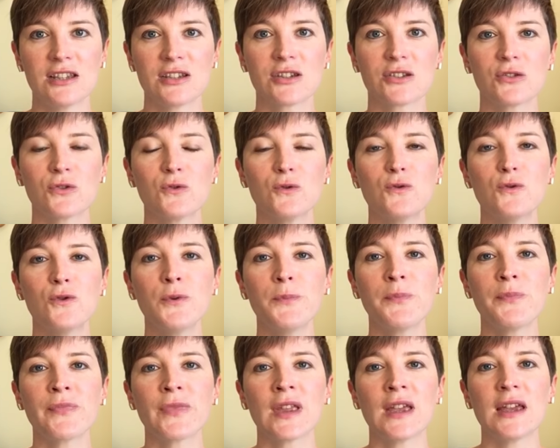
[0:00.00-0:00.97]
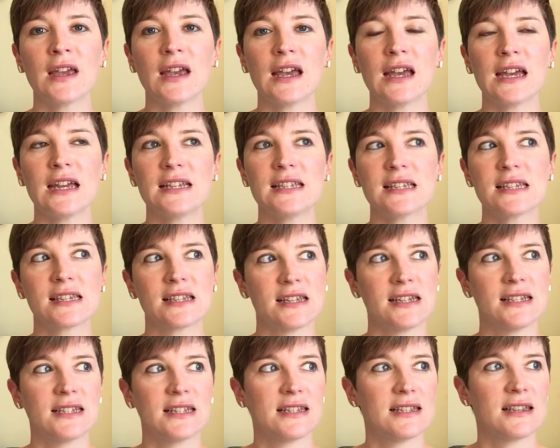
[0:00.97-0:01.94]
So I
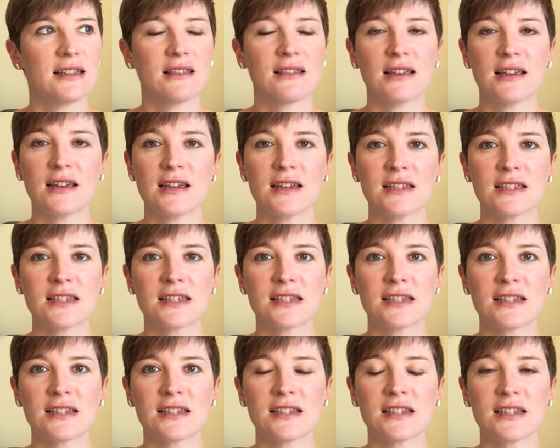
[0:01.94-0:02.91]
decided that